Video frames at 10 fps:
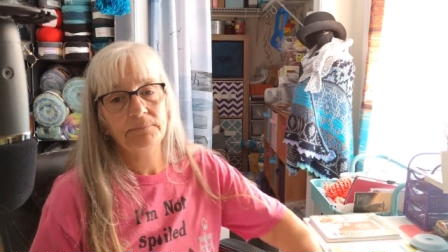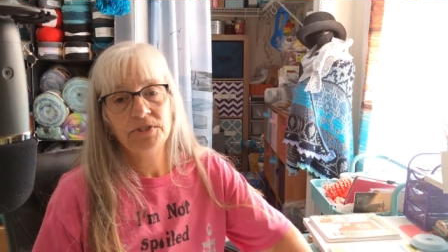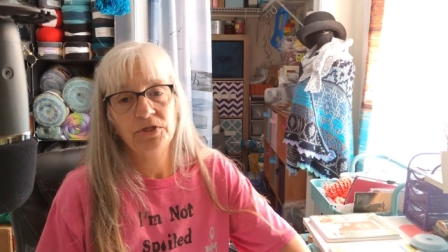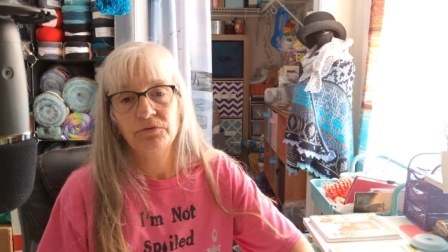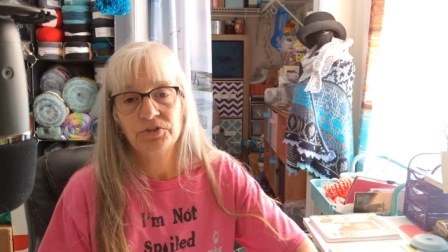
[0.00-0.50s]
up
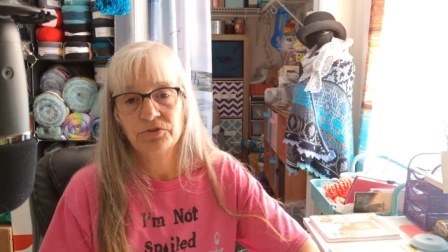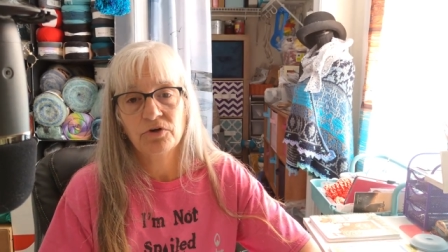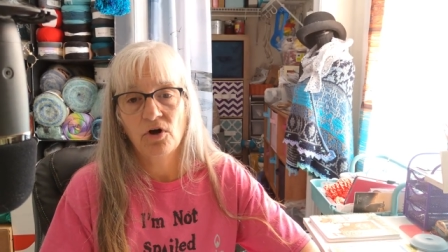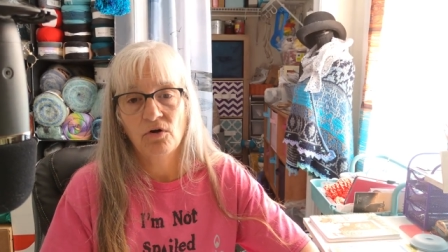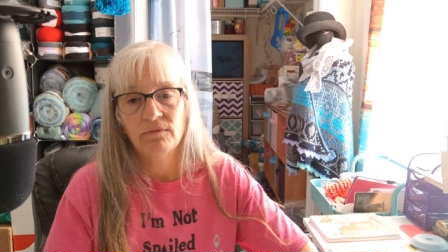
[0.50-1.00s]
to you. It's your
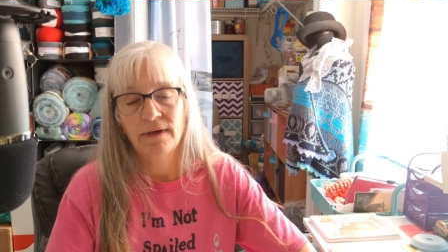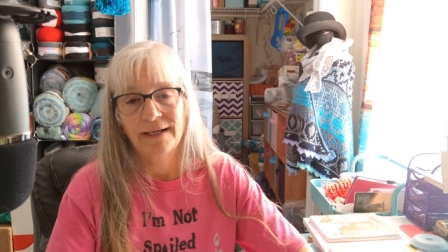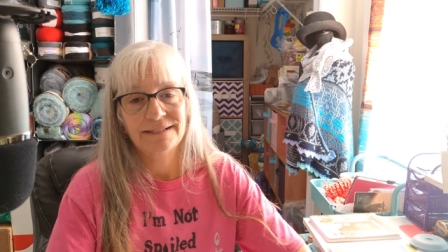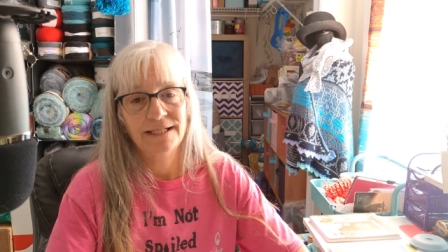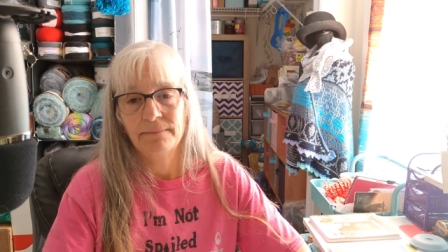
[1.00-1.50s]
call.
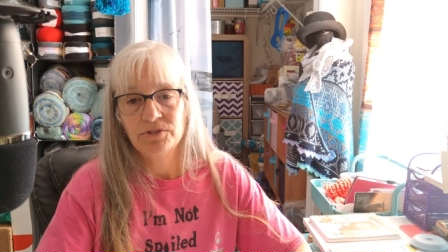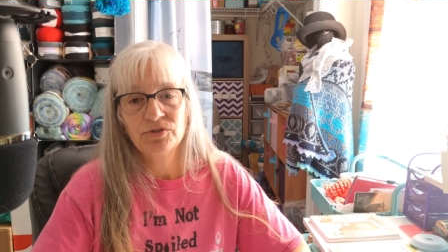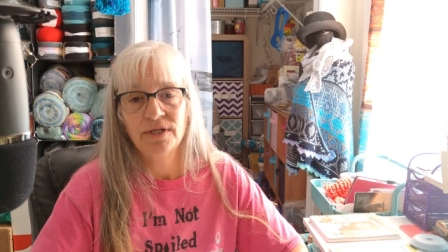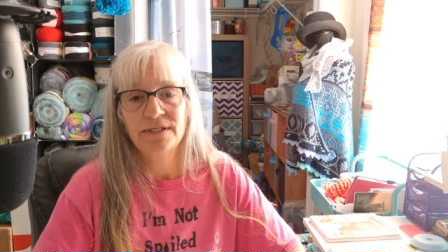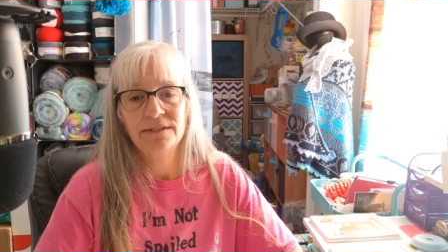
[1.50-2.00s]
Like I said, I'm just
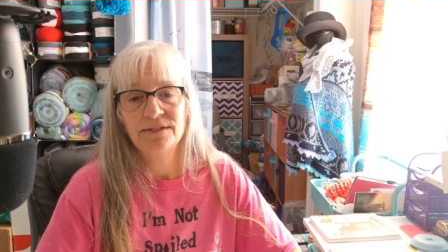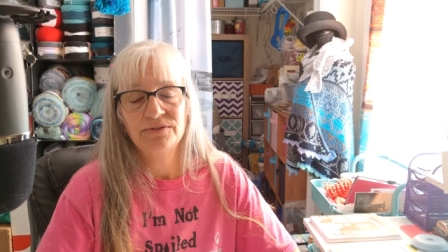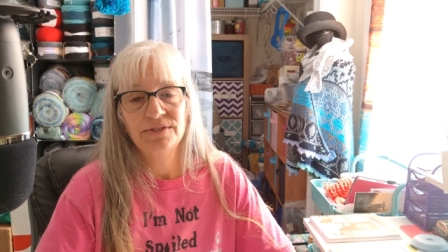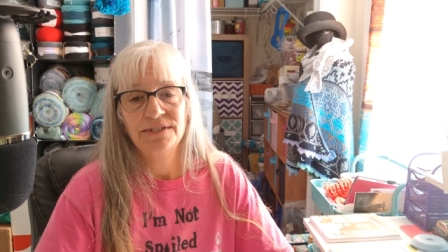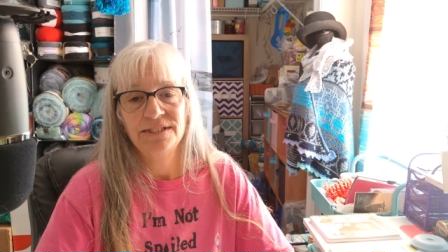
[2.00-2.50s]
trying
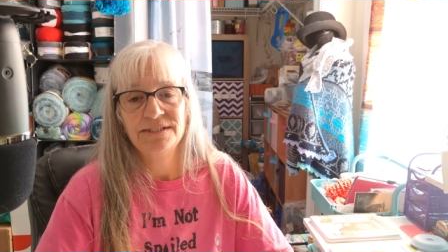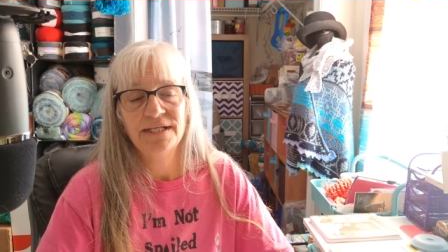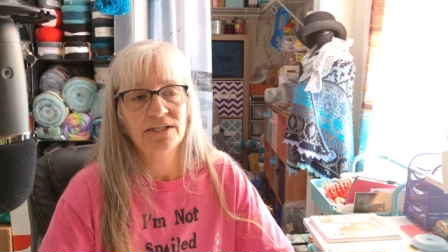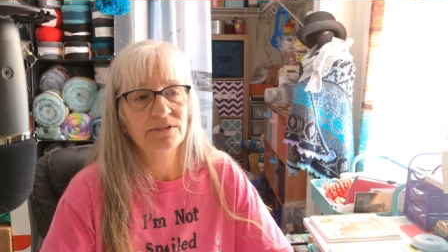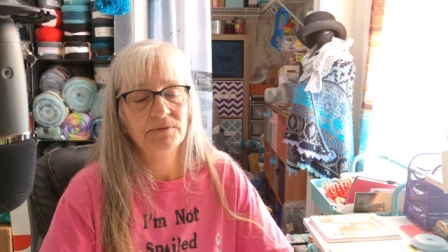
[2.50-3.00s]
to
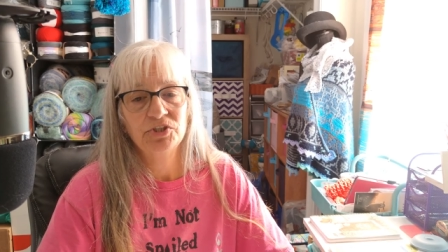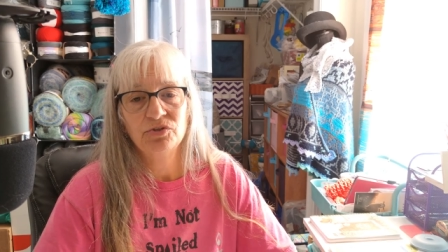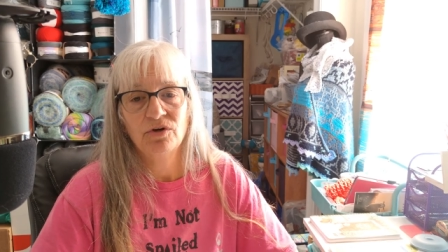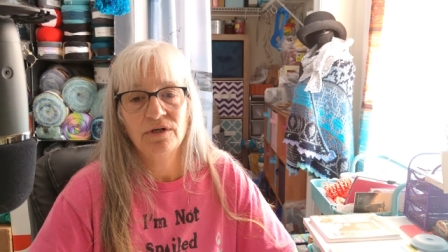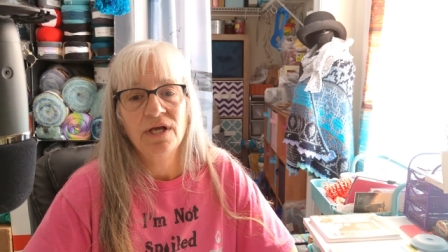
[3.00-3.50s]
de-stash some of the
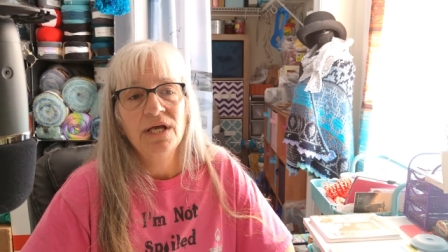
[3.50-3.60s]
yarn.